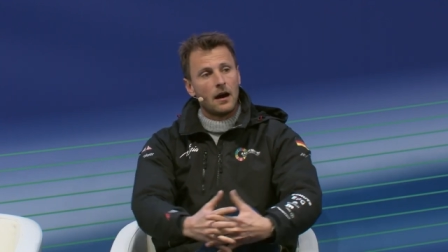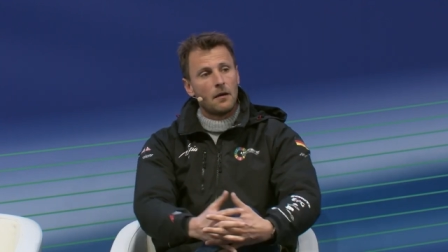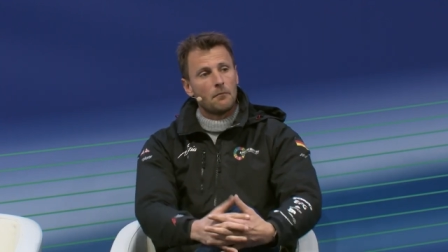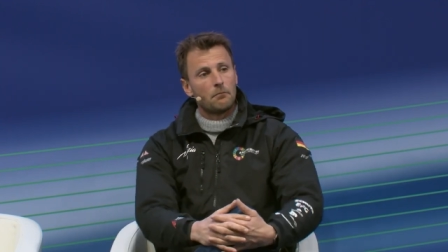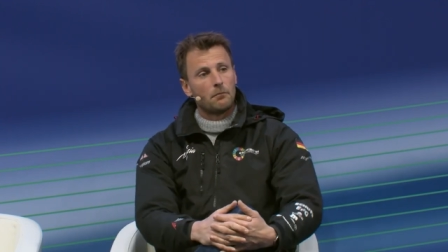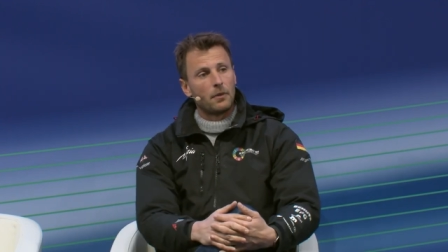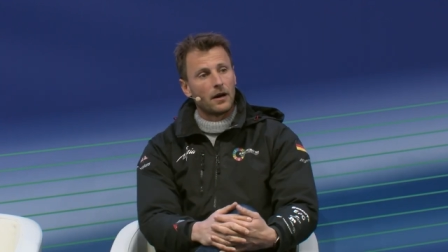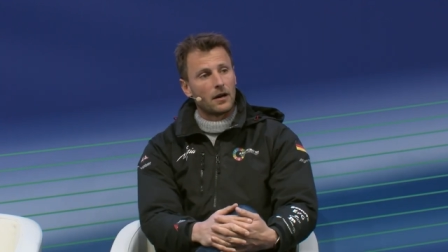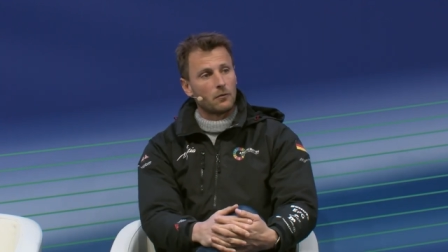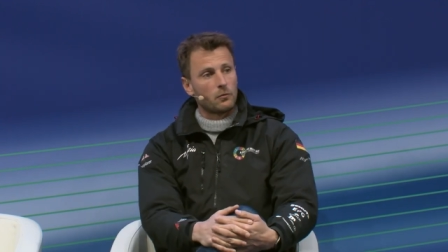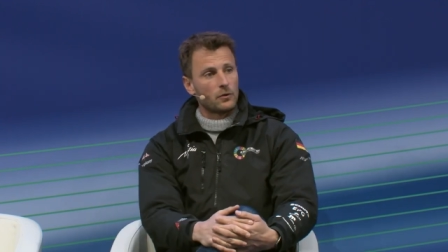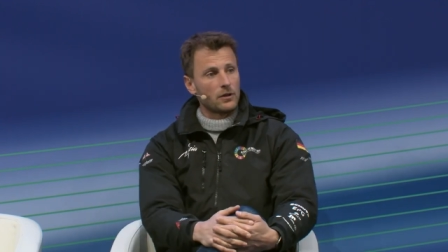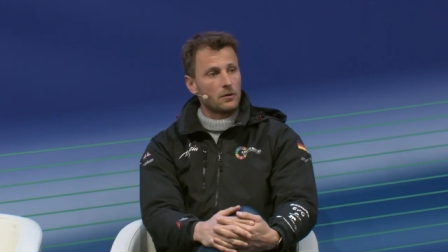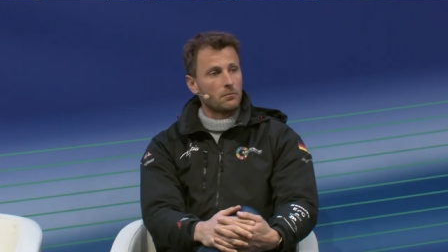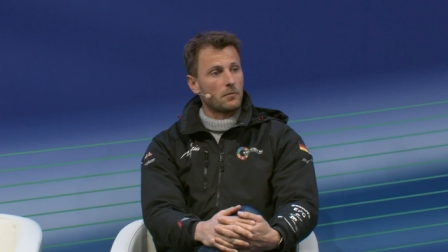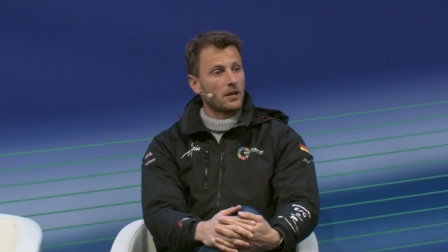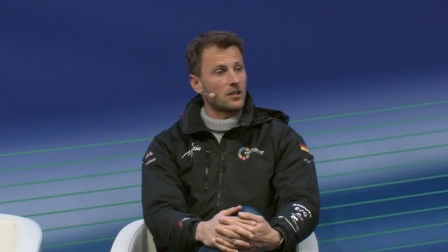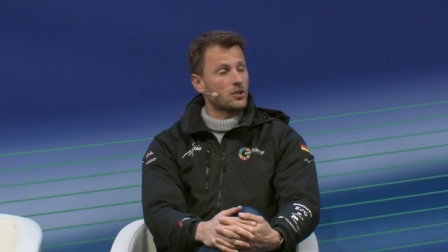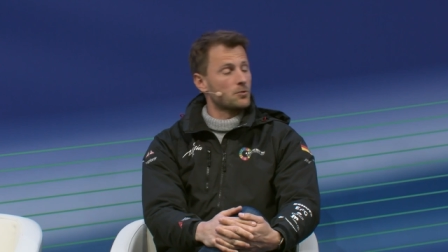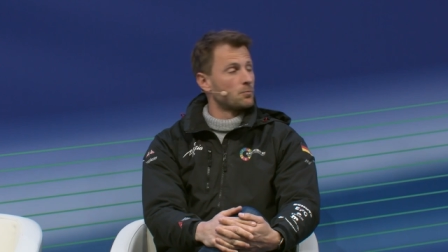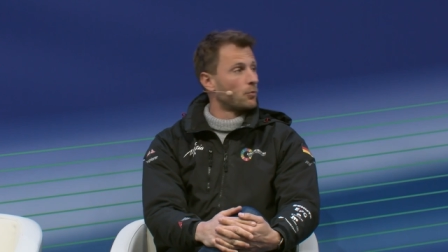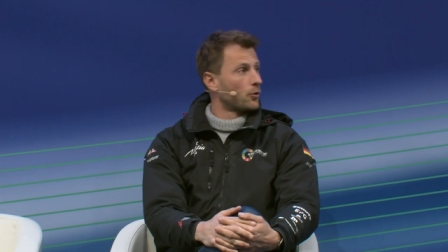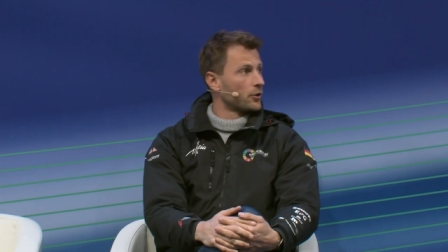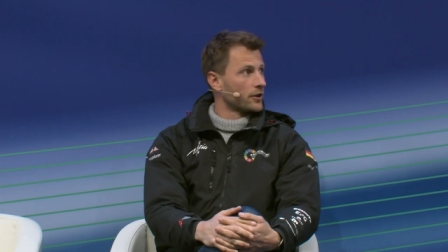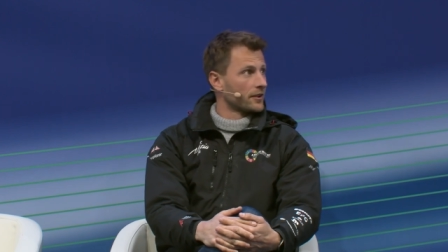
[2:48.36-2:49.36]
but we're
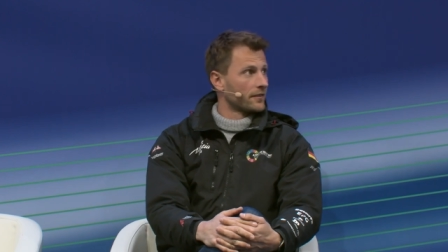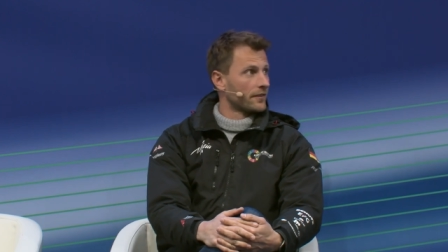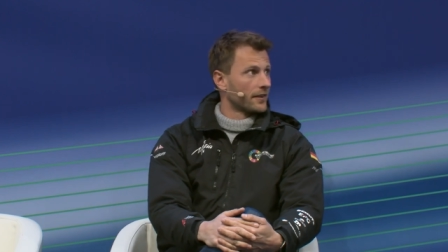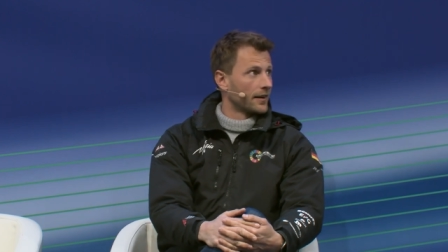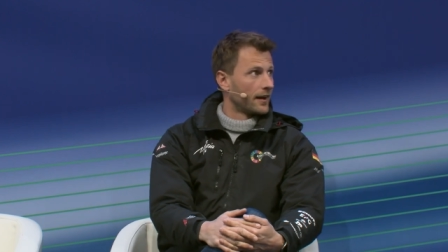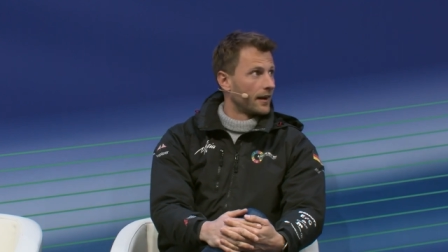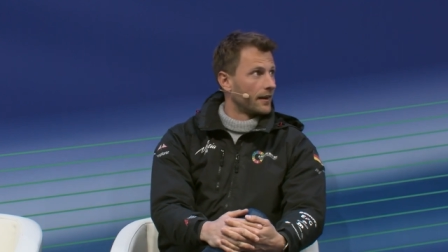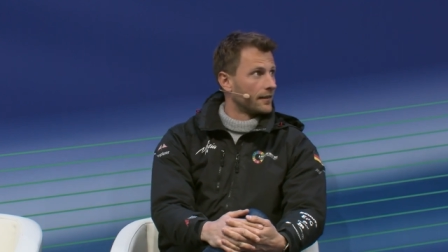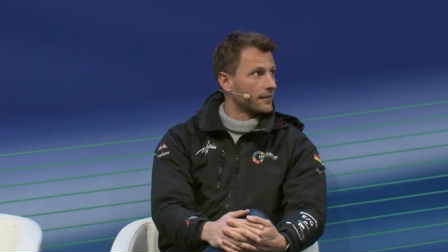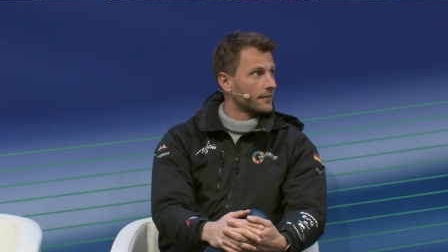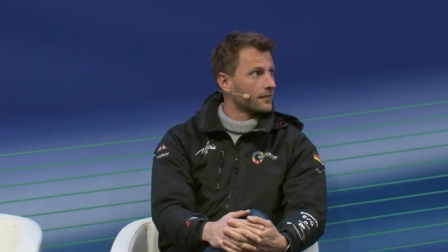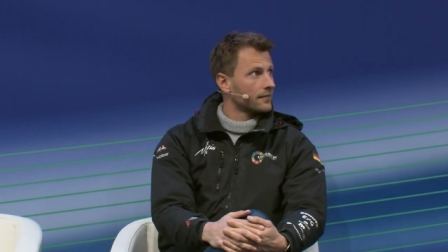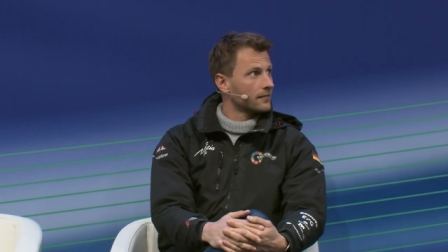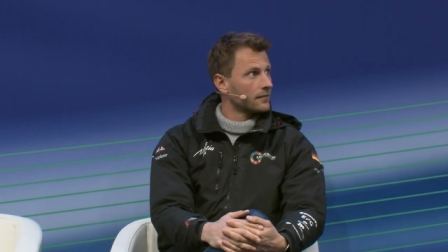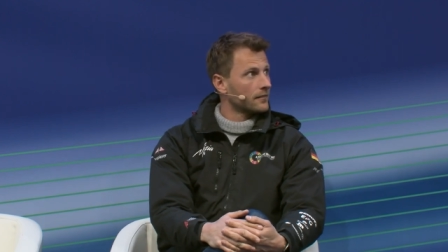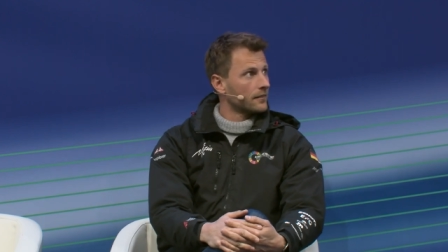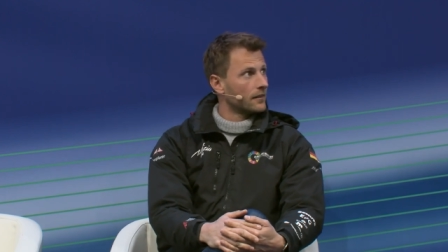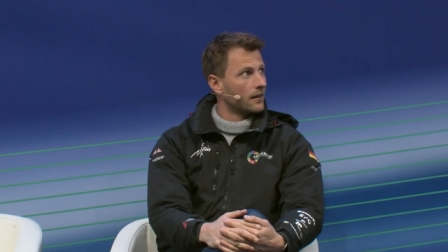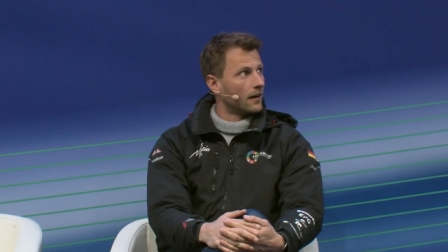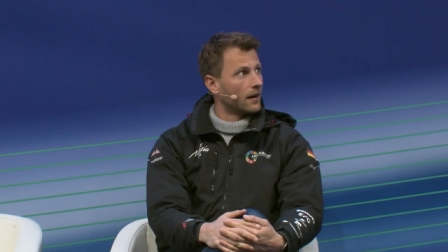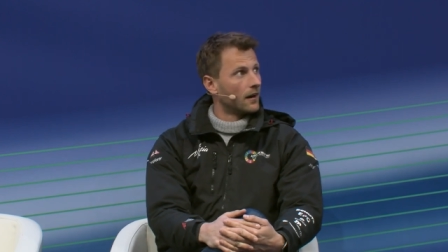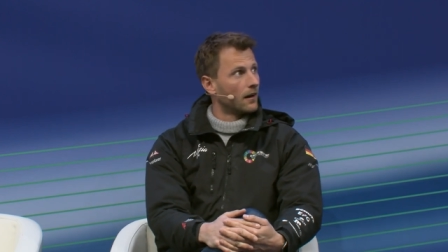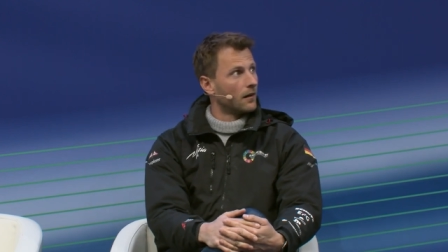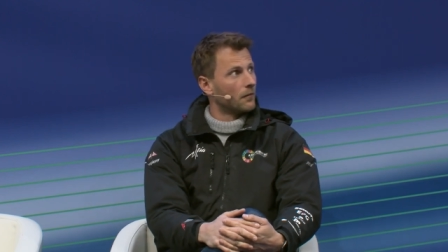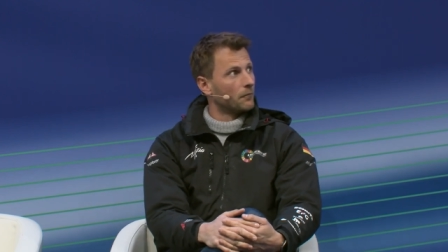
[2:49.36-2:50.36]
much more than that.
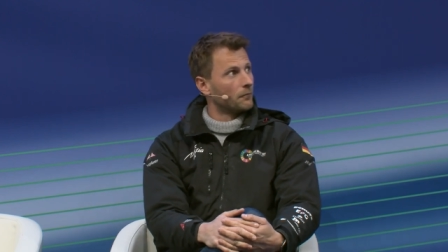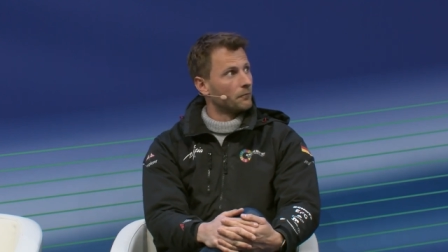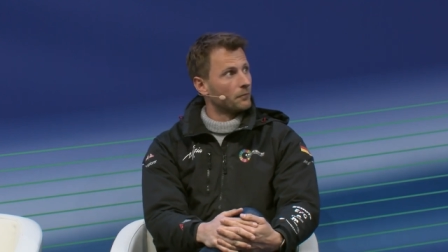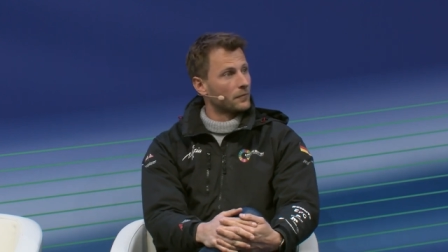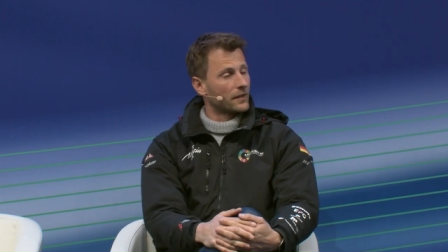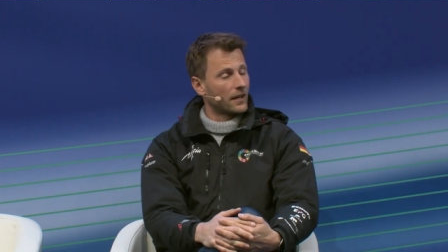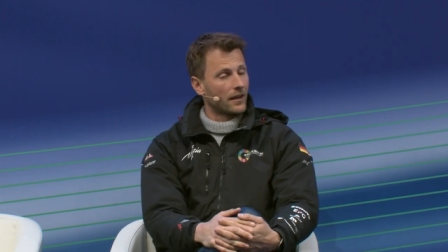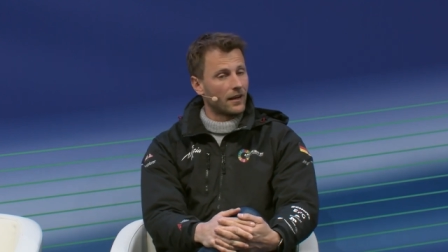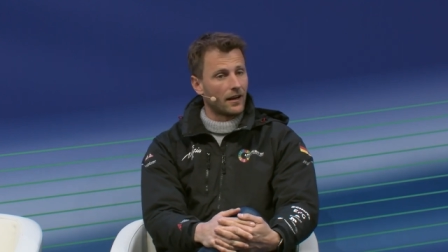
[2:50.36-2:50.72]
Um,